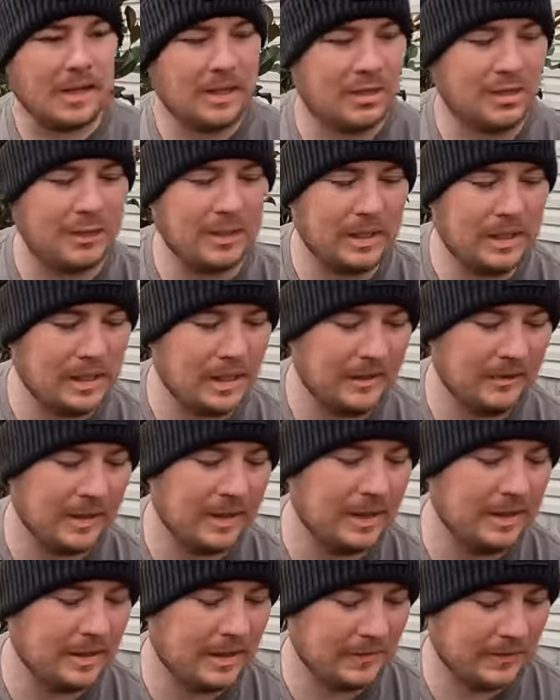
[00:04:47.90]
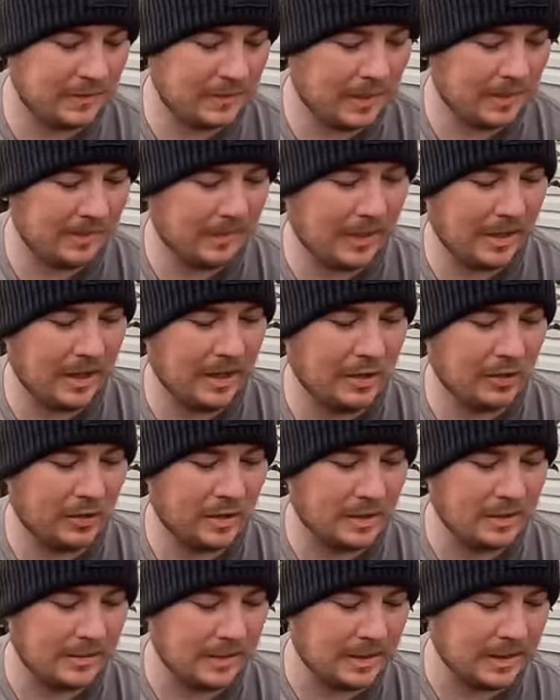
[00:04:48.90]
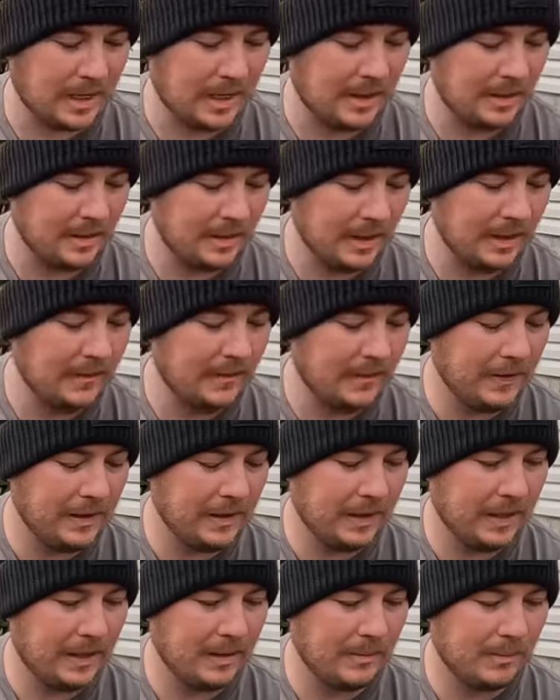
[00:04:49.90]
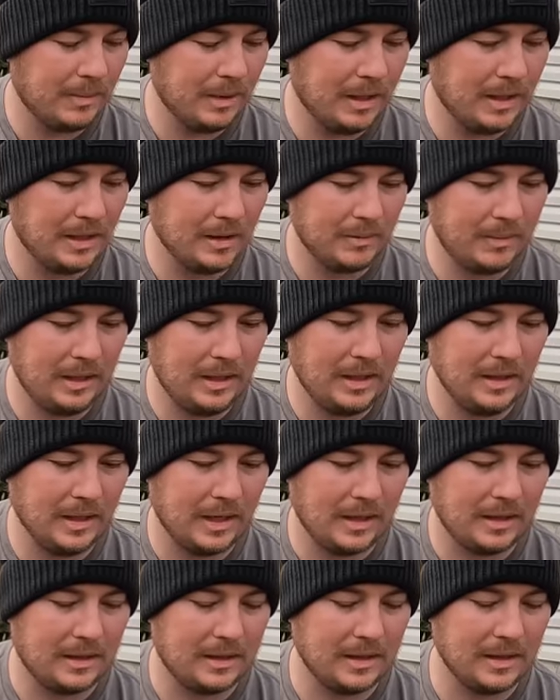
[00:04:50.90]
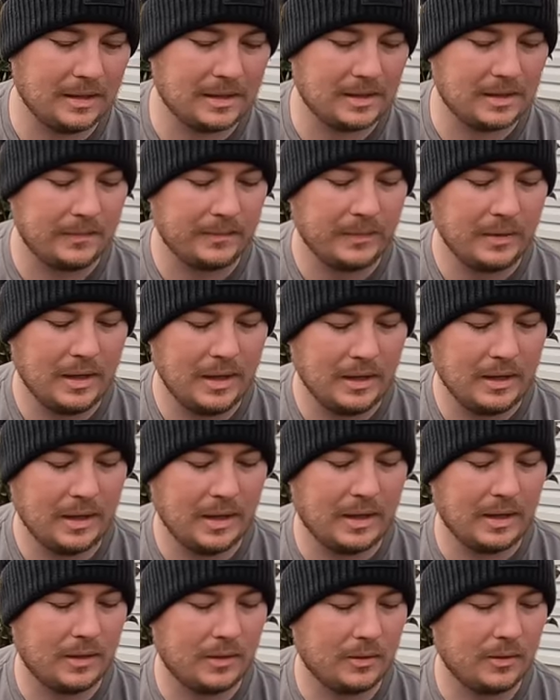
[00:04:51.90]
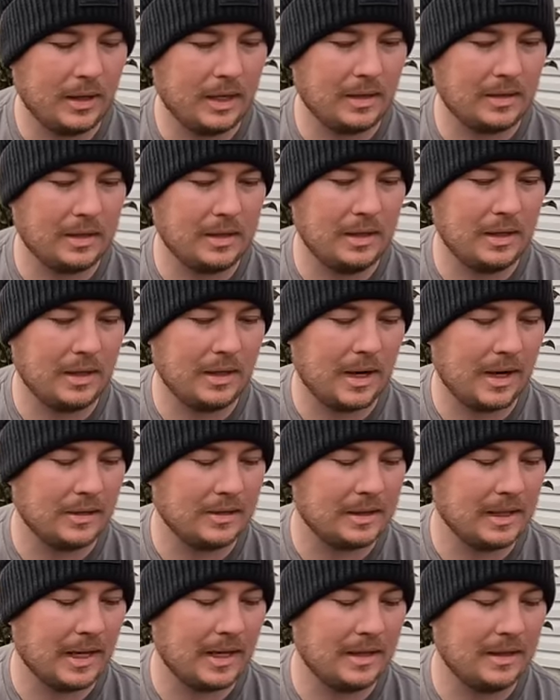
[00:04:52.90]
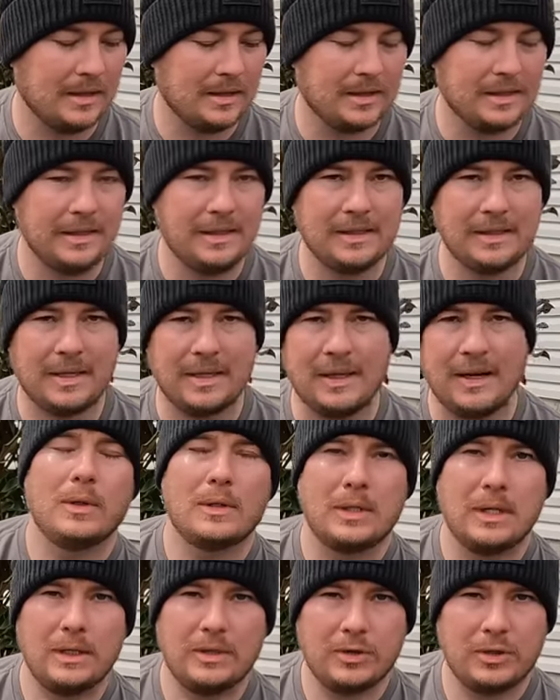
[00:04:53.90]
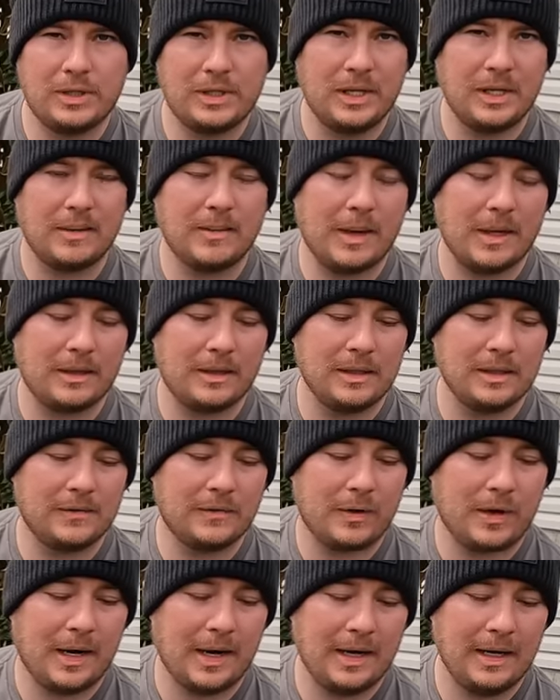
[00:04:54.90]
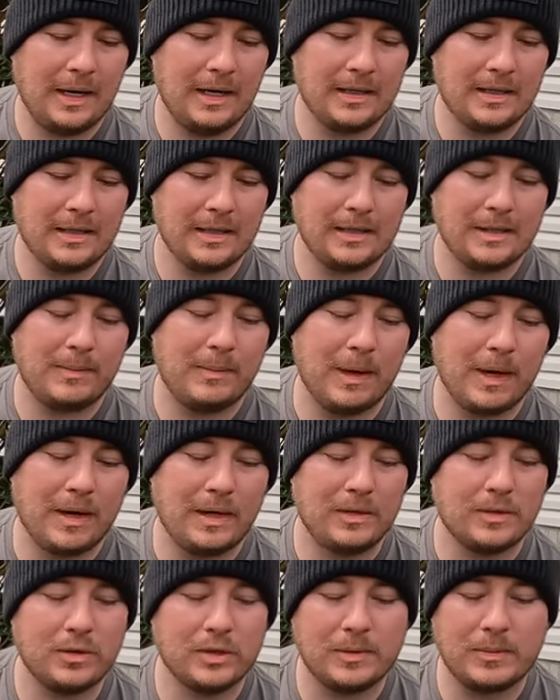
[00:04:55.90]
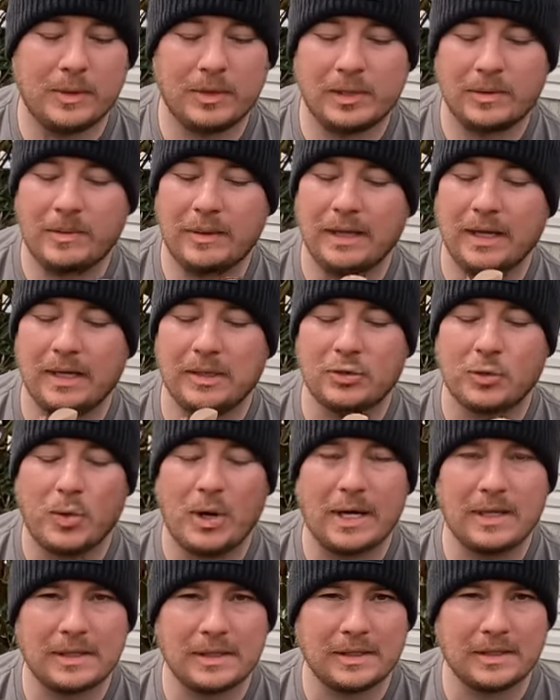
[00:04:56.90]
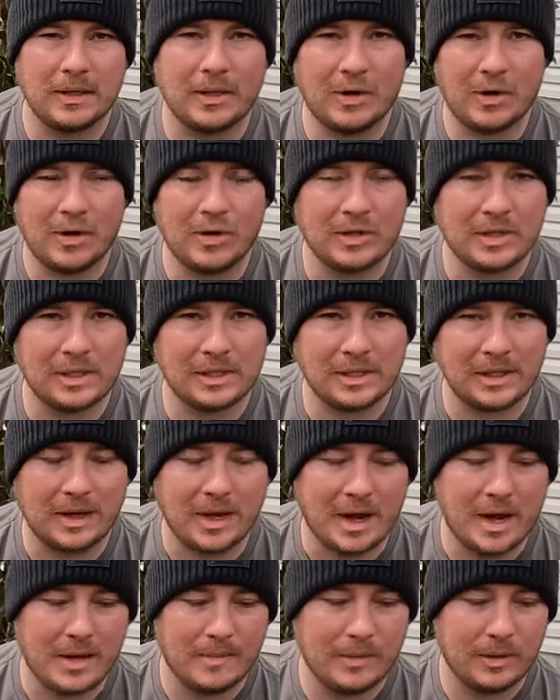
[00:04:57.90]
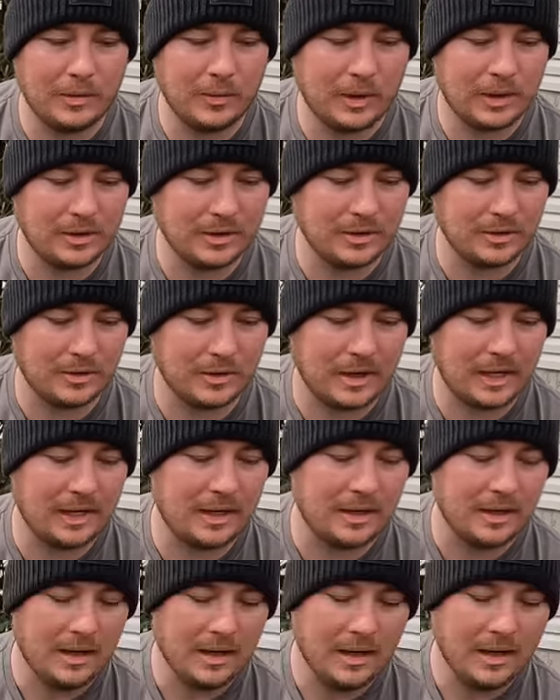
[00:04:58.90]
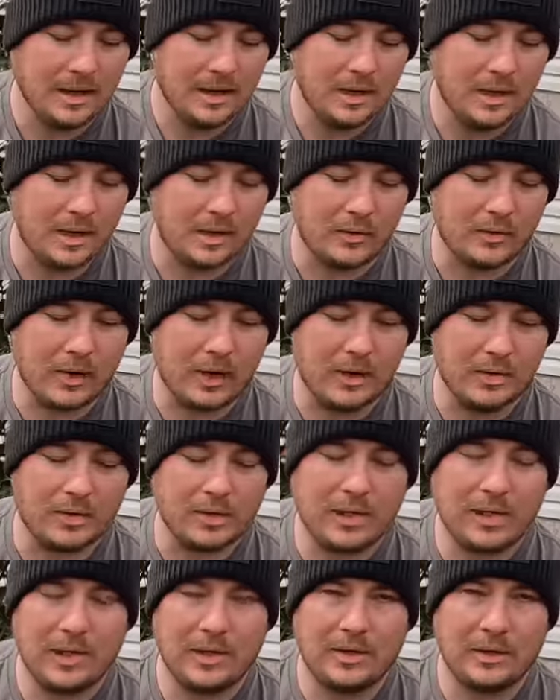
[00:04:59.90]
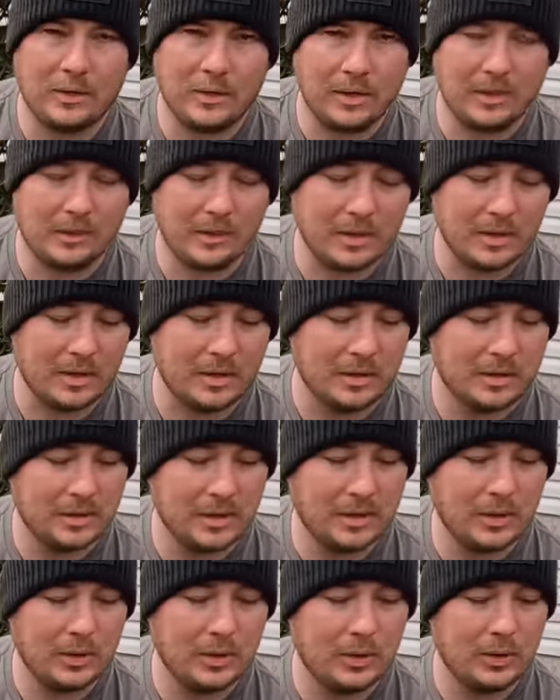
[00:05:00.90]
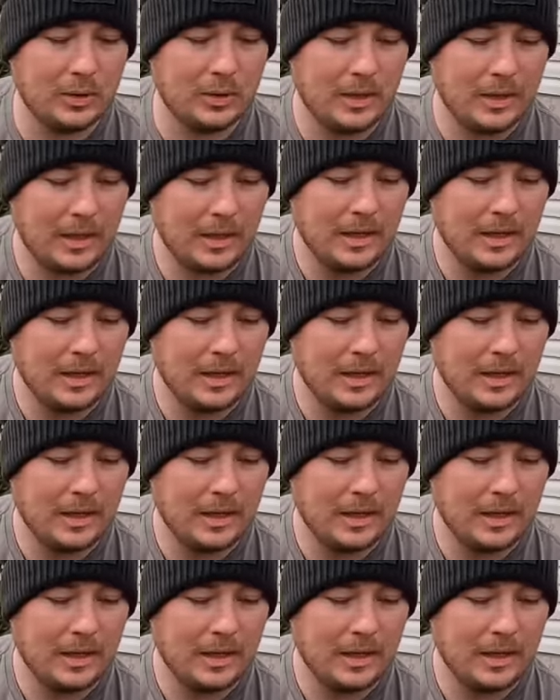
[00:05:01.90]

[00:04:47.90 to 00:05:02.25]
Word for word: I just really love it. It gives me a very Christmas holiday feeling, but it'll be like this kind of throughout the year outside of the season. What's interesting about this variety is its berries are supposed to be like twice as large as the common wintergreen uh, ground creeper. So